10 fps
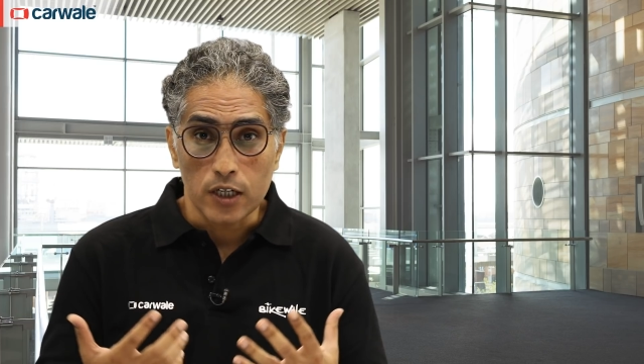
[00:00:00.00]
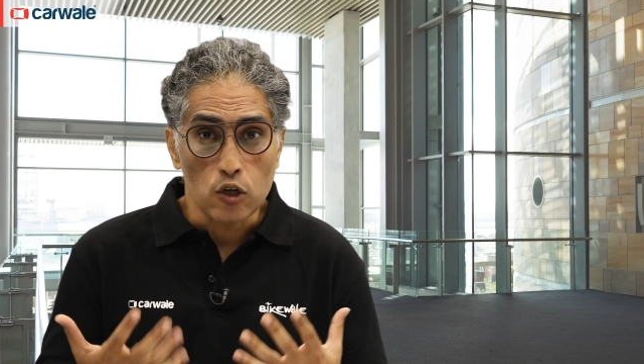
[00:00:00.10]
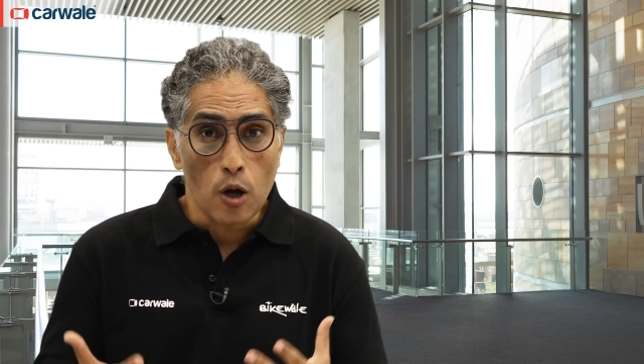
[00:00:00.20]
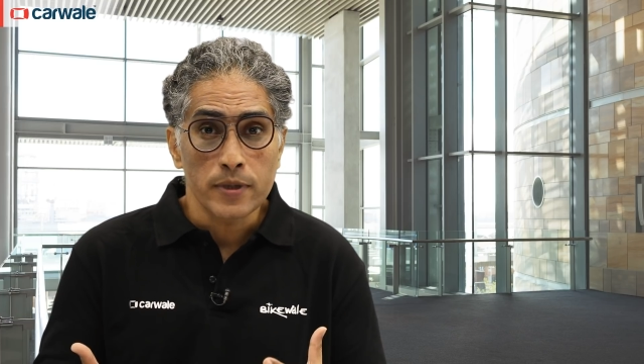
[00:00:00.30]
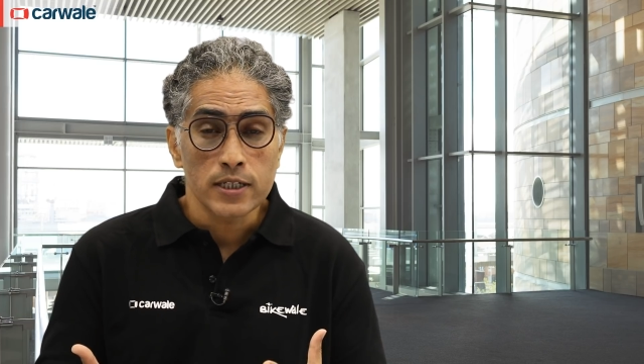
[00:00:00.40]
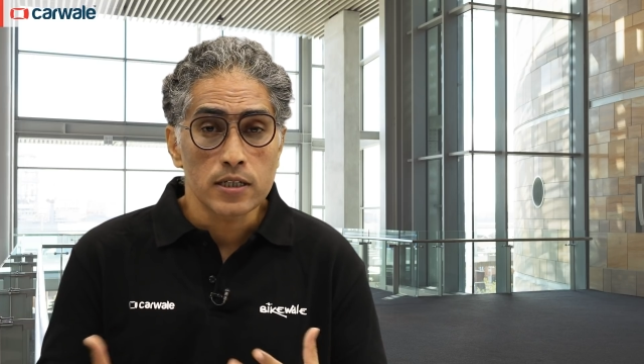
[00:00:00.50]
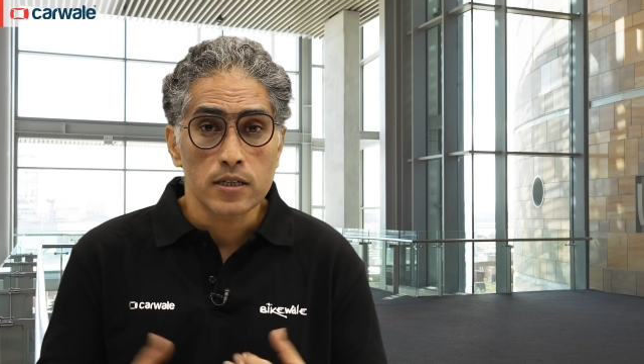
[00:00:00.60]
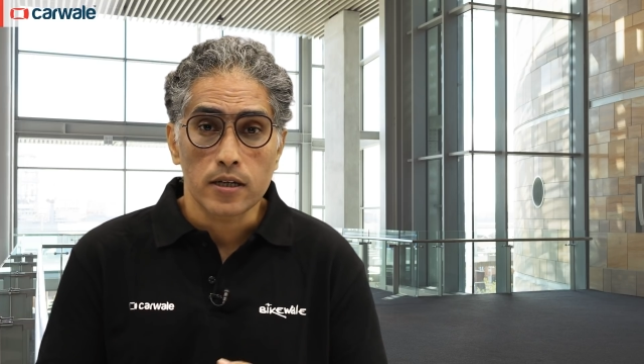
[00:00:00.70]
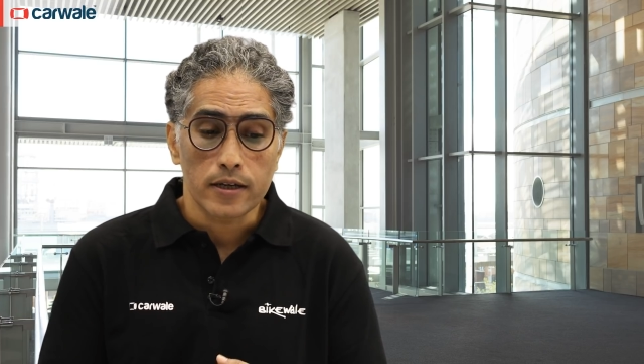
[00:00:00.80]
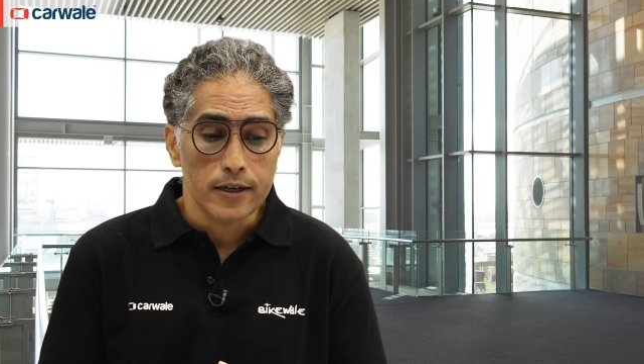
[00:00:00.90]

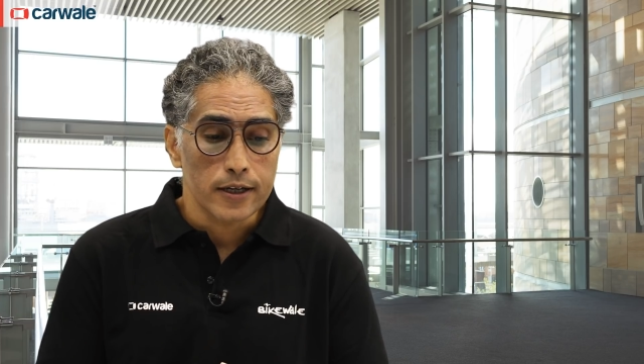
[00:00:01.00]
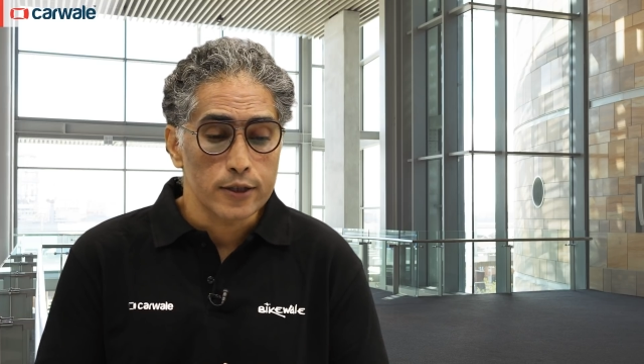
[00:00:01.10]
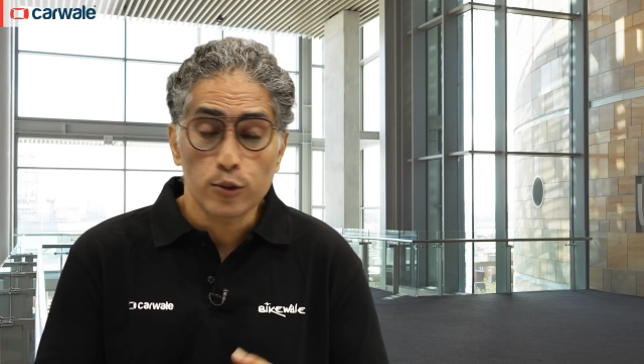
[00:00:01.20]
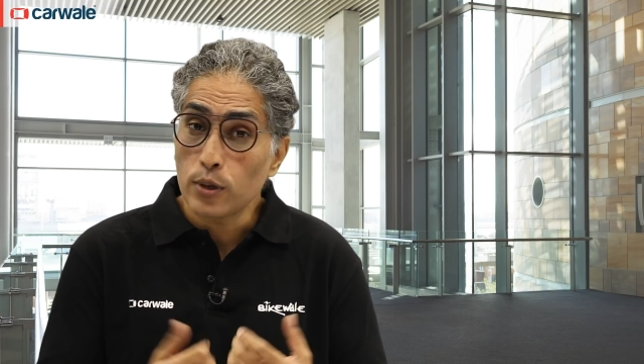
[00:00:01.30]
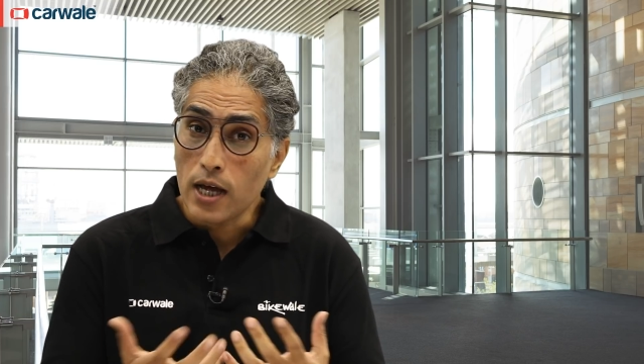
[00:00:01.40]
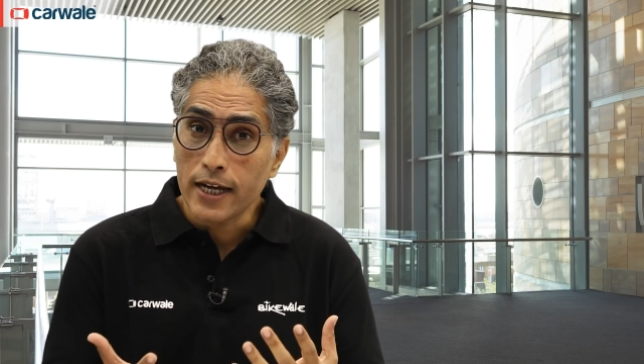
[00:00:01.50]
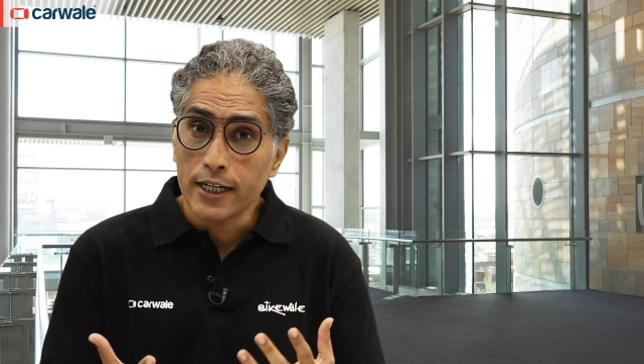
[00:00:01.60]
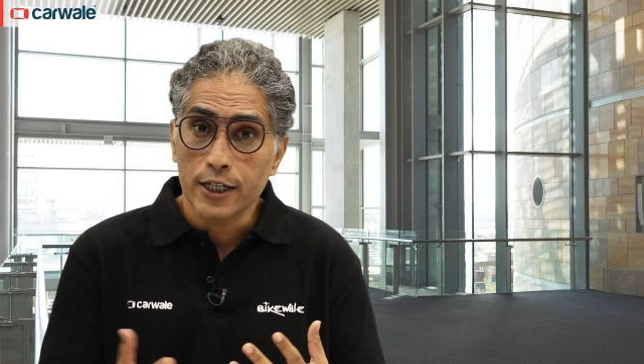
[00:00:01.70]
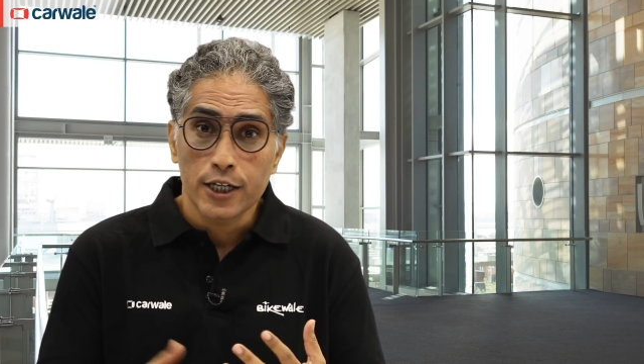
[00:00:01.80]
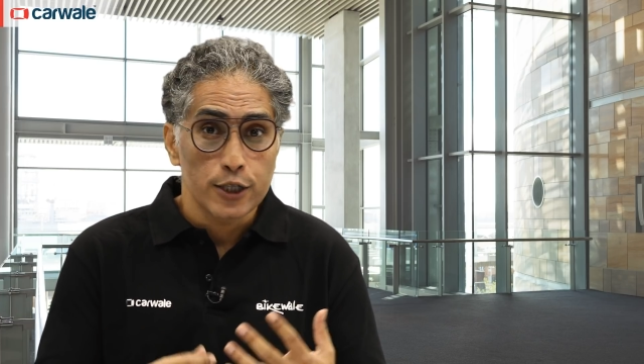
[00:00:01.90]
comment, do
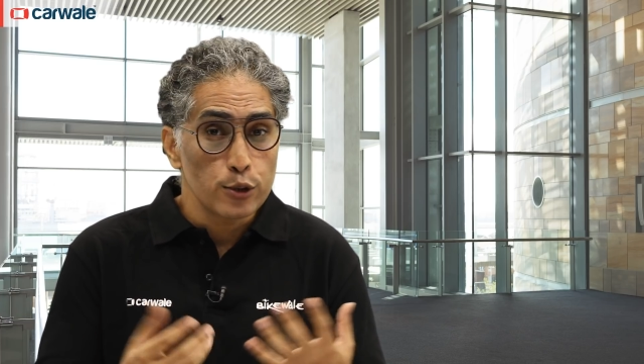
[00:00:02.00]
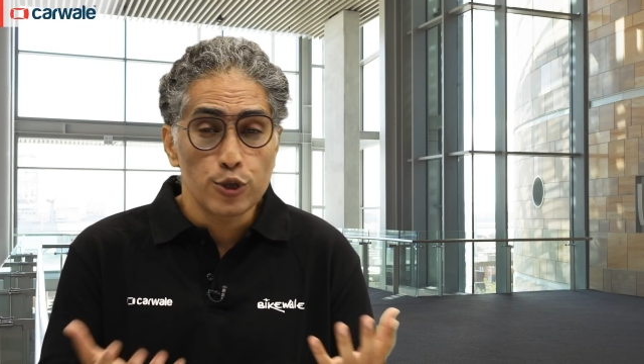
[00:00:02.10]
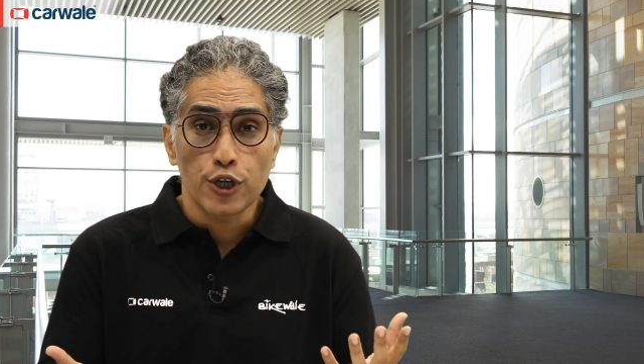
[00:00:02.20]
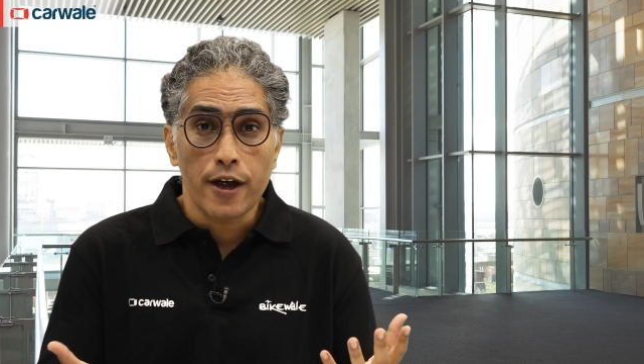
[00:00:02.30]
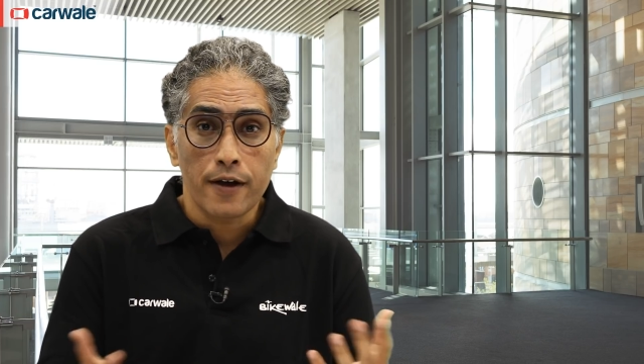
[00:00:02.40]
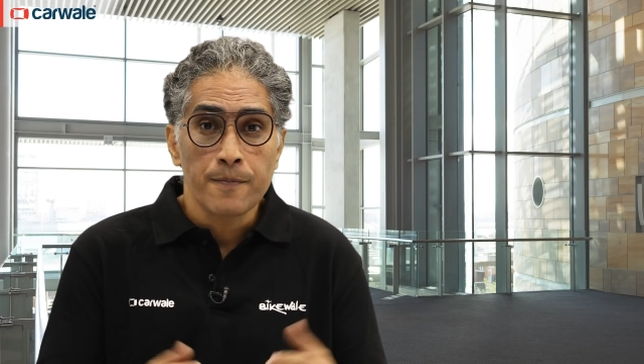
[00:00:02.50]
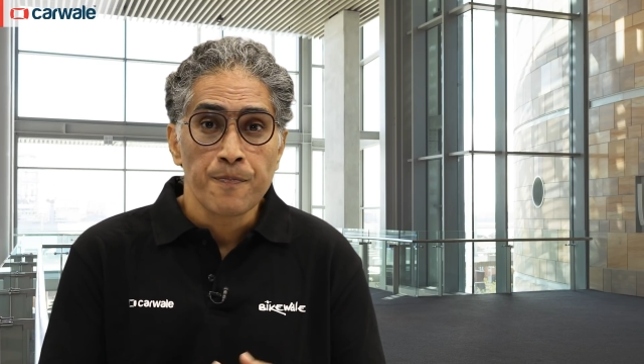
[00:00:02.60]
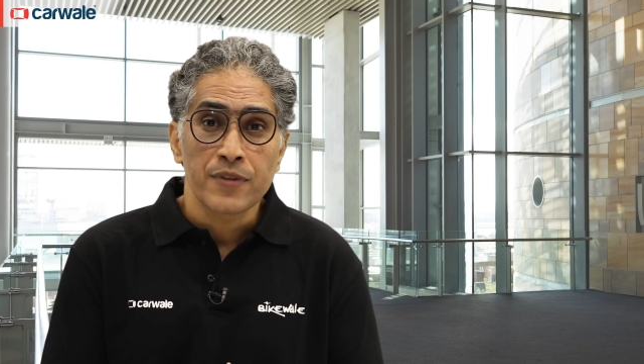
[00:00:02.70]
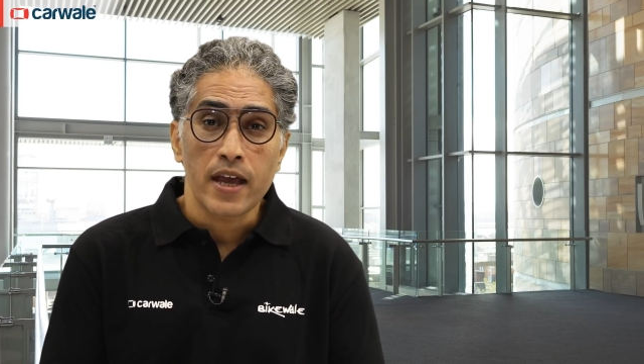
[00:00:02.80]
like, do share,